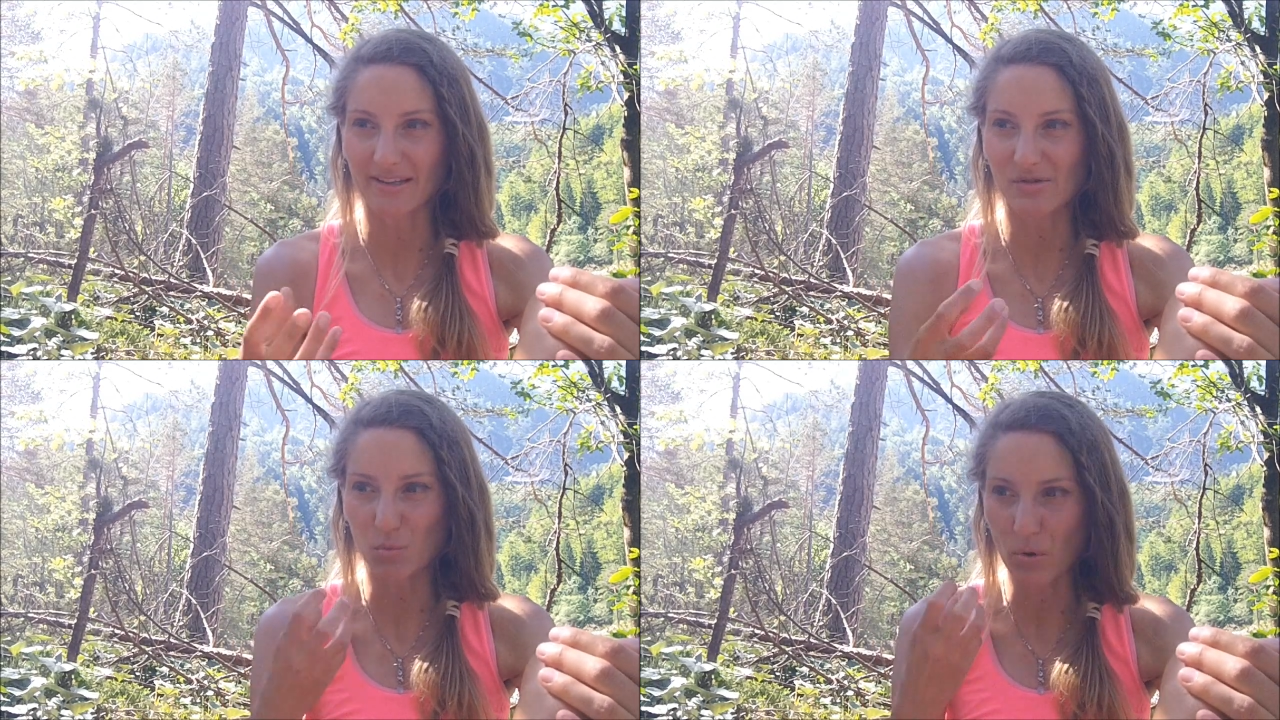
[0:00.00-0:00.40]

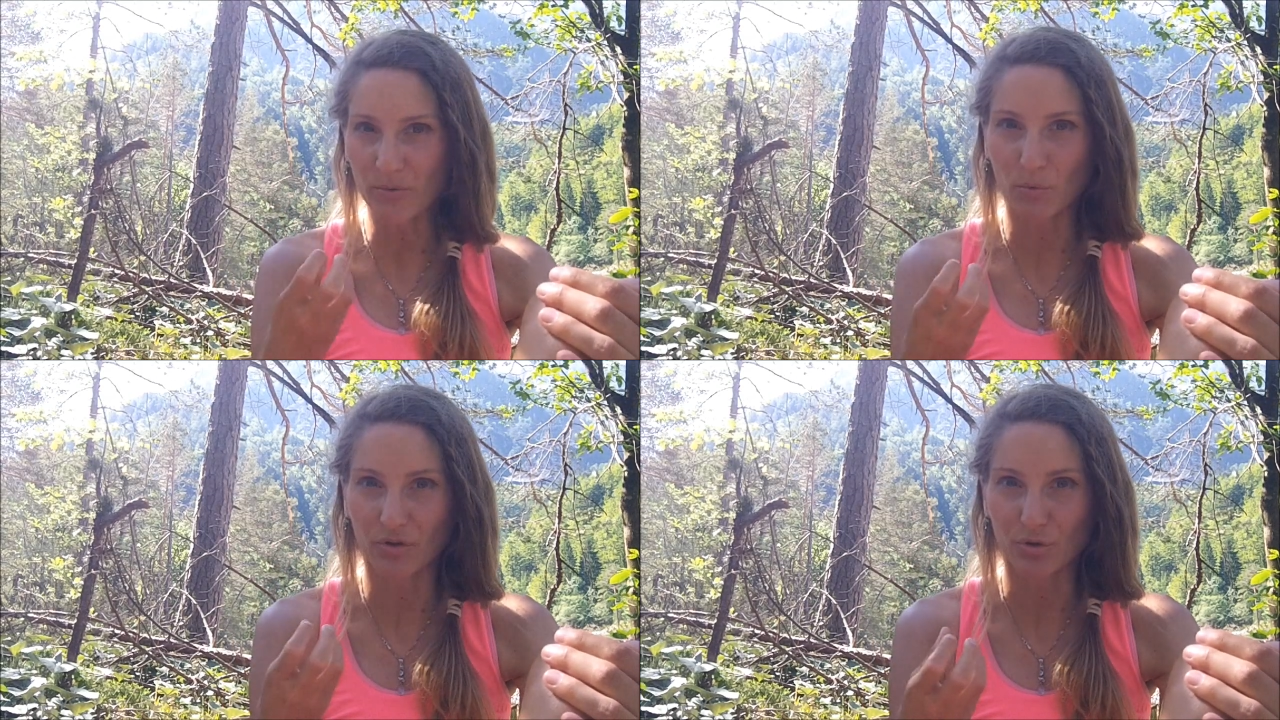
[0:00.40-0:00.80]
It's
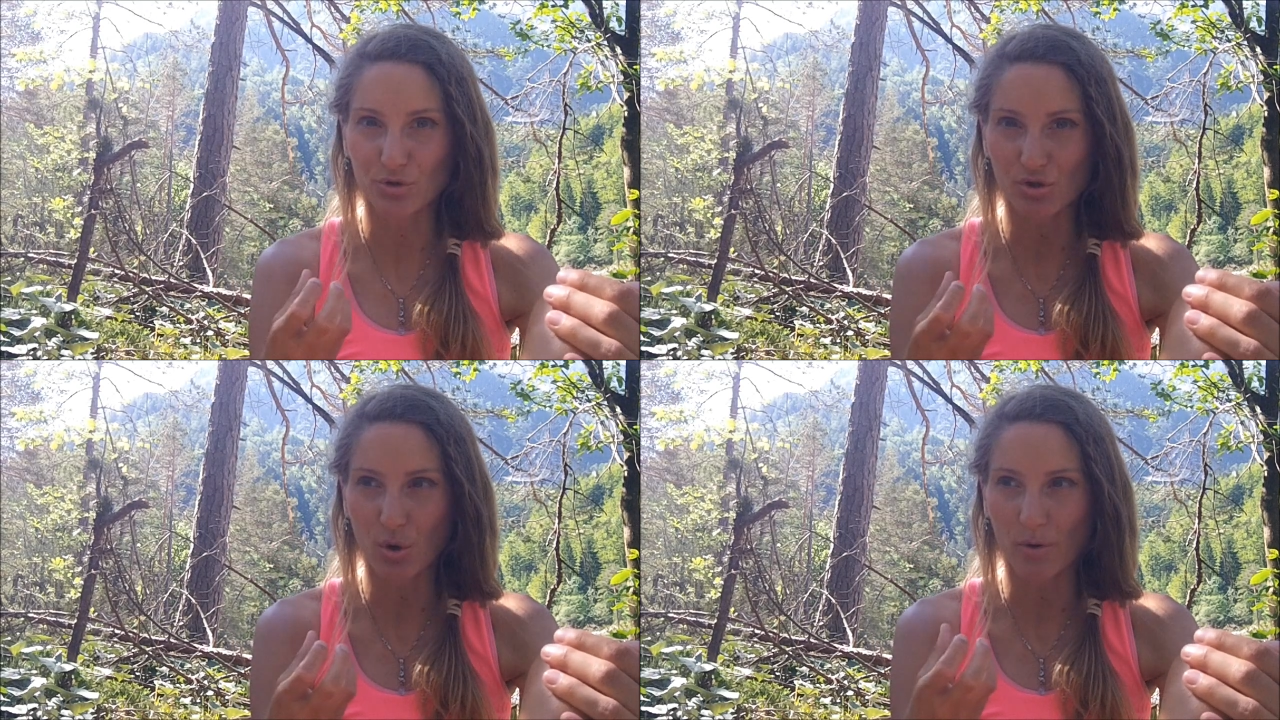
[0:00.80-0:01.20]
one with your
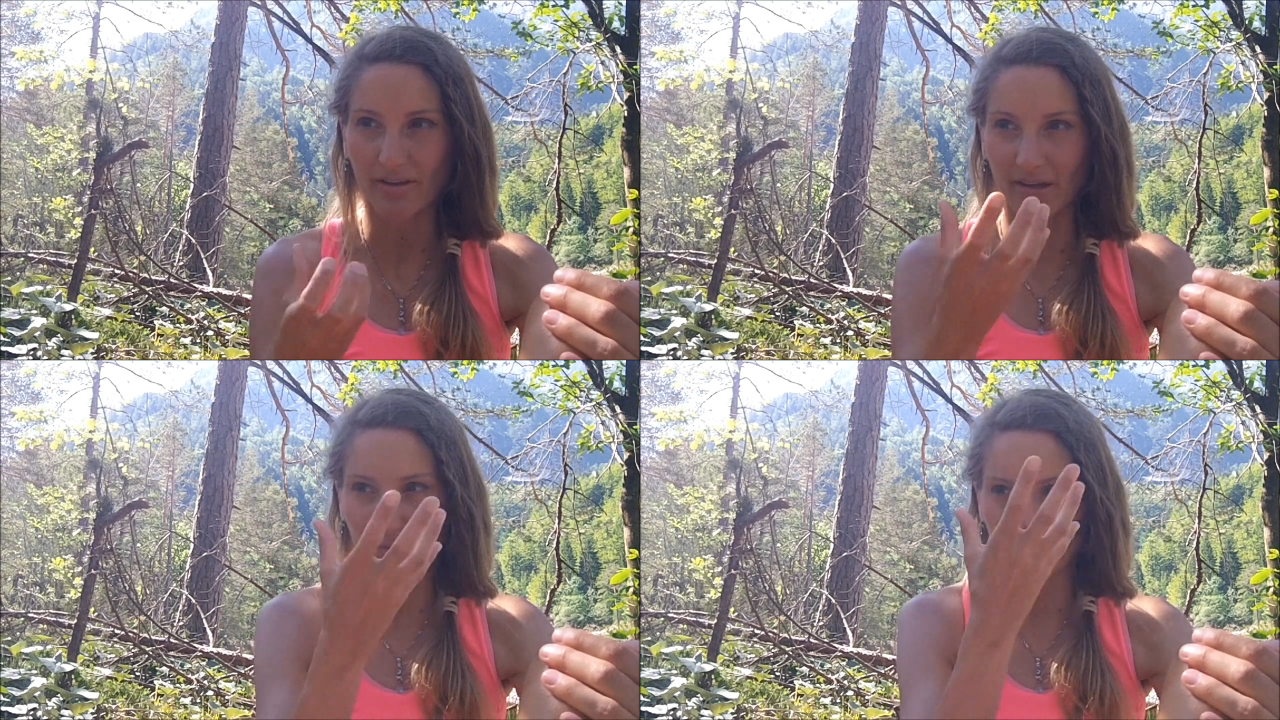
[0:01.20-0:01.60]
soul. It
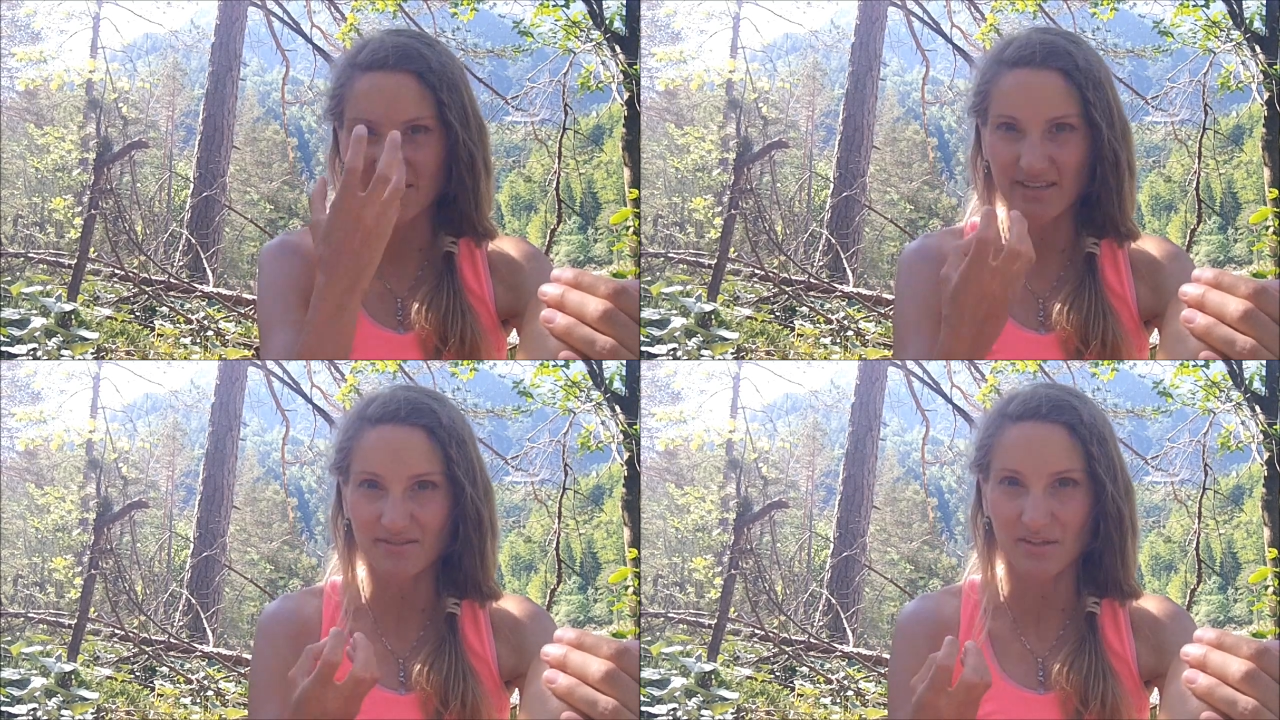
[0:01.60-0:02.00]

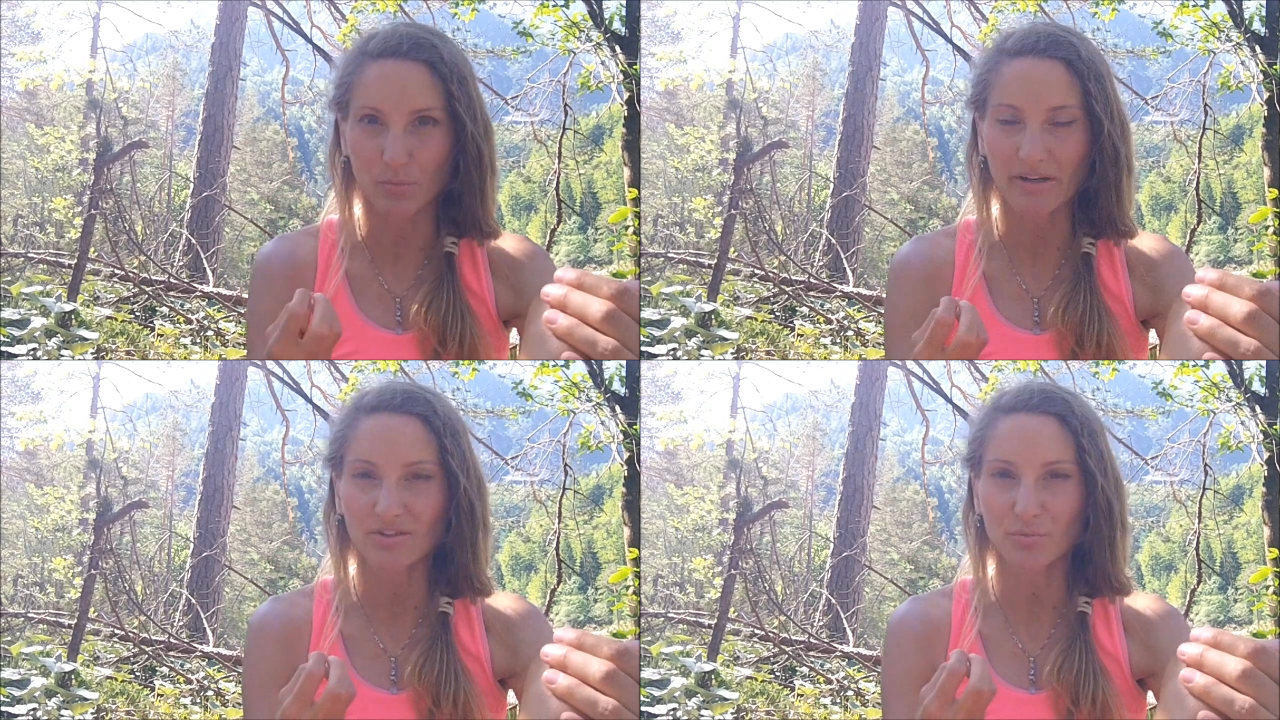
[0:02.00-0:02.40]
receives
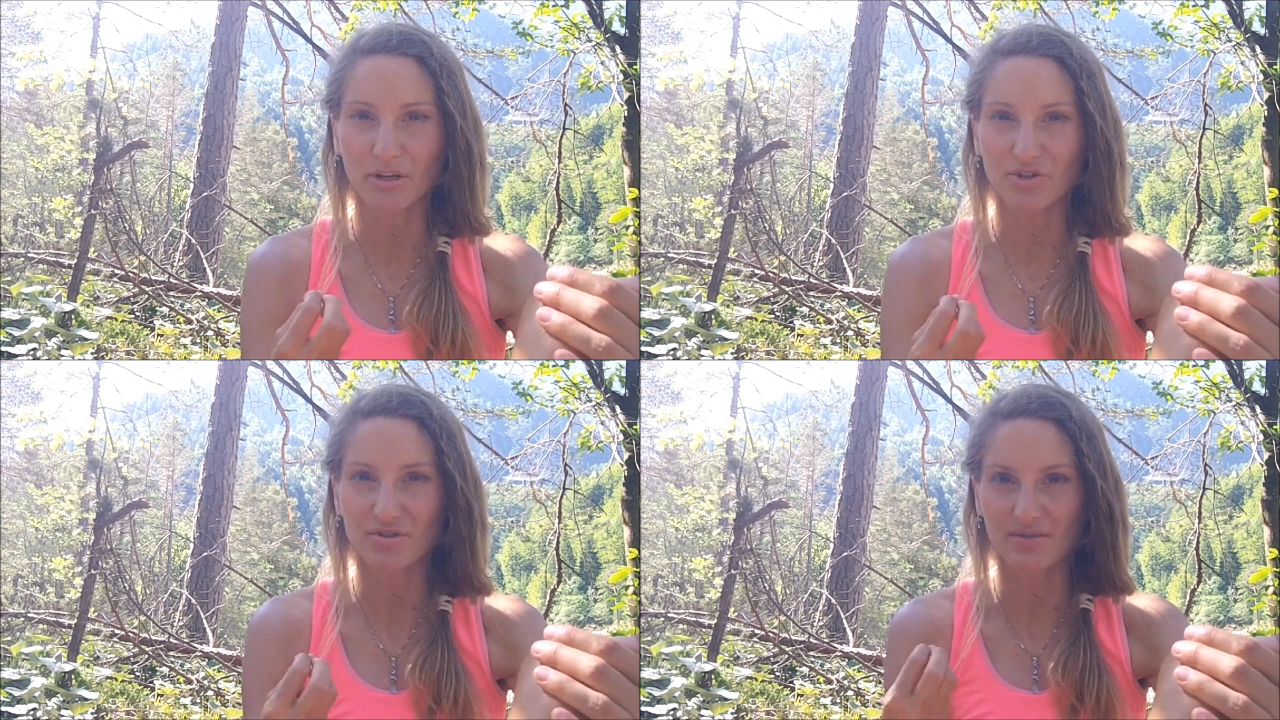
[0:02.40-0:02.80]
direct
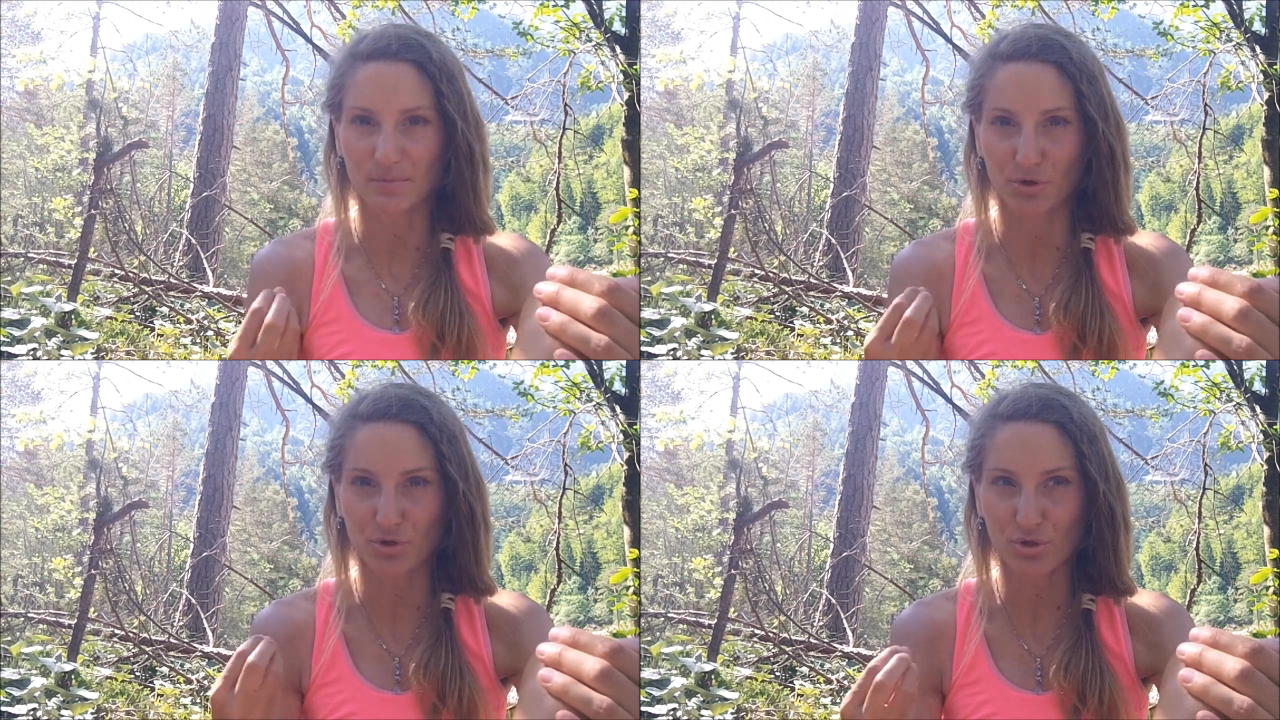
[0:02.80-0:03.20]
directions
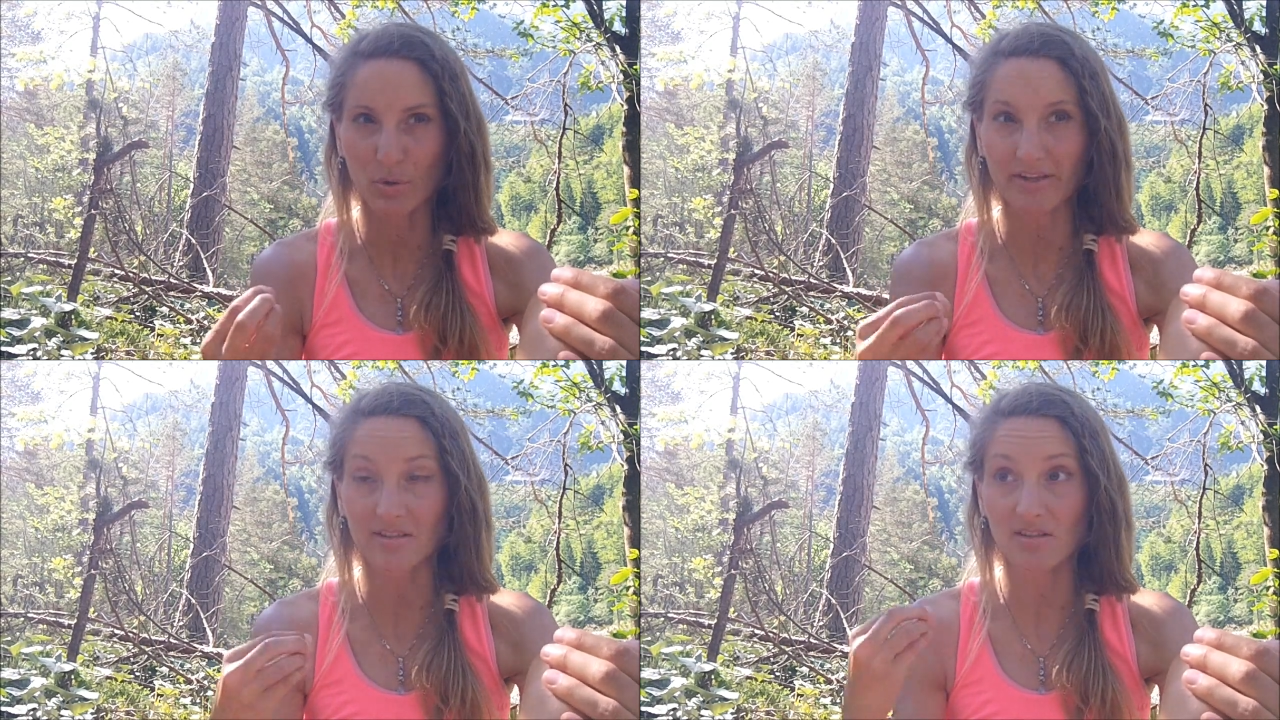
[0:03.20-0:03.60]
from your
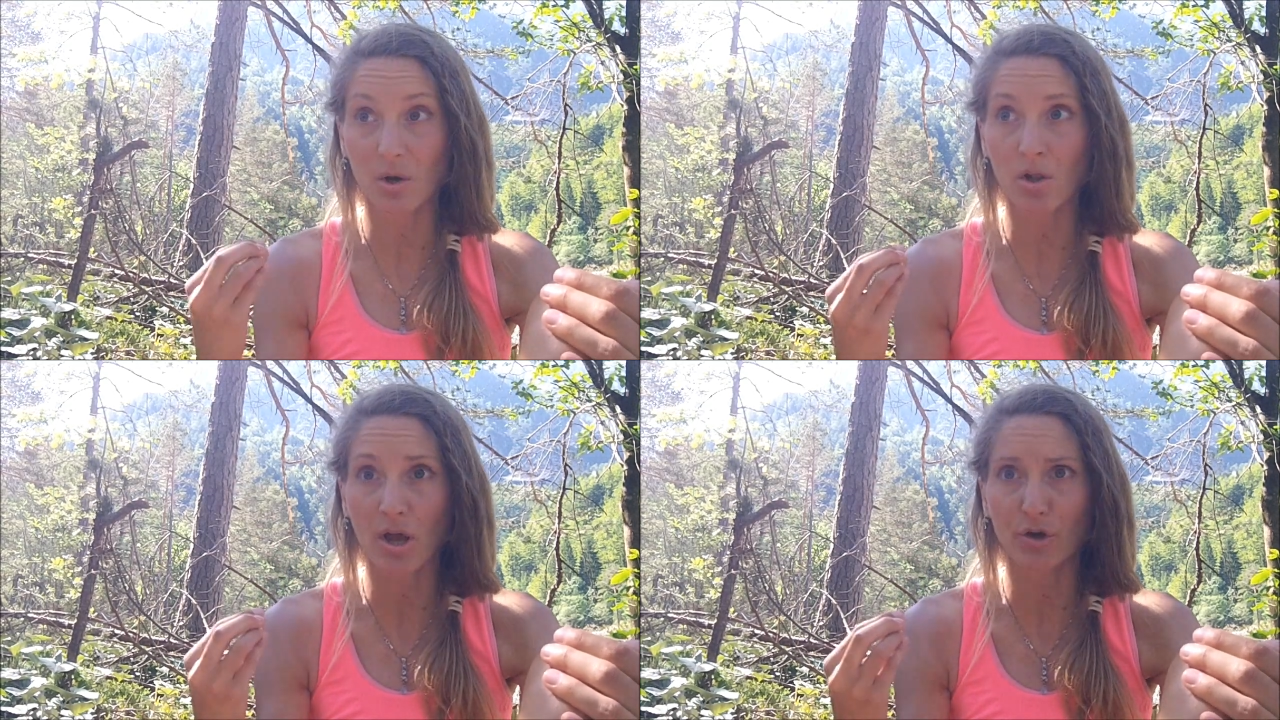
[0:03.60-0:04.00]
soul, and it's
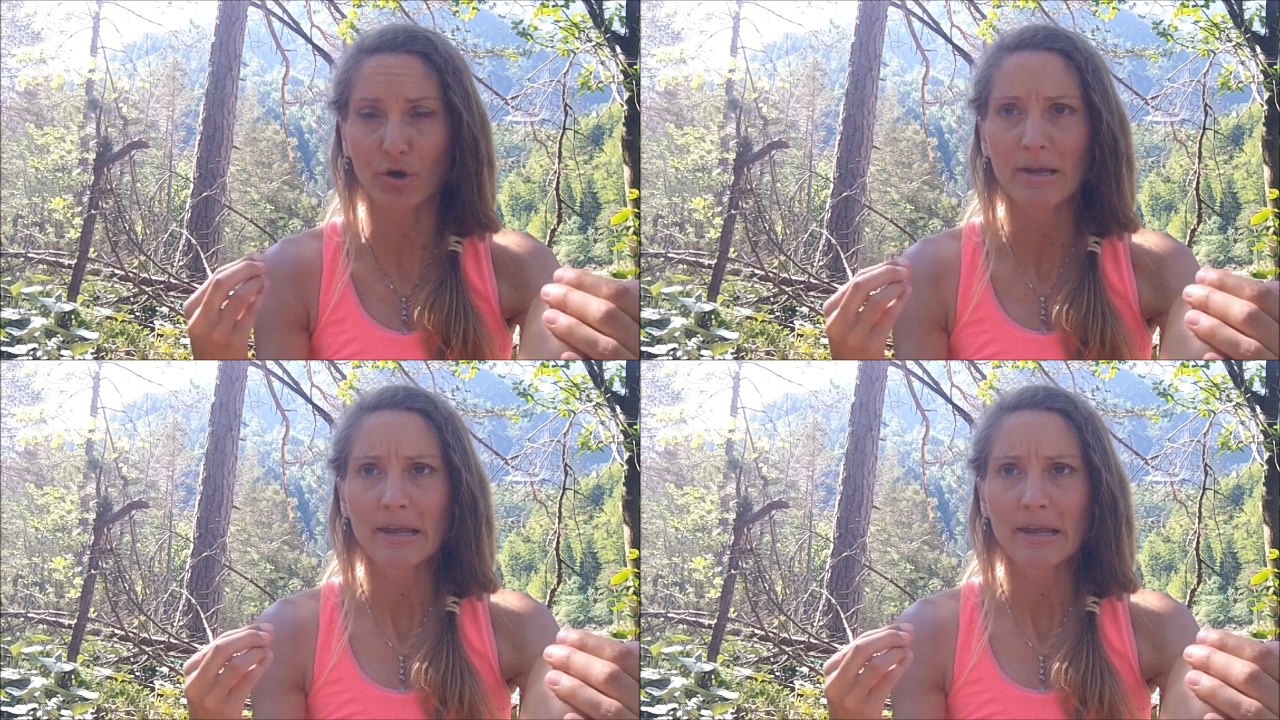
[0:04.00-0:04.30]
no longer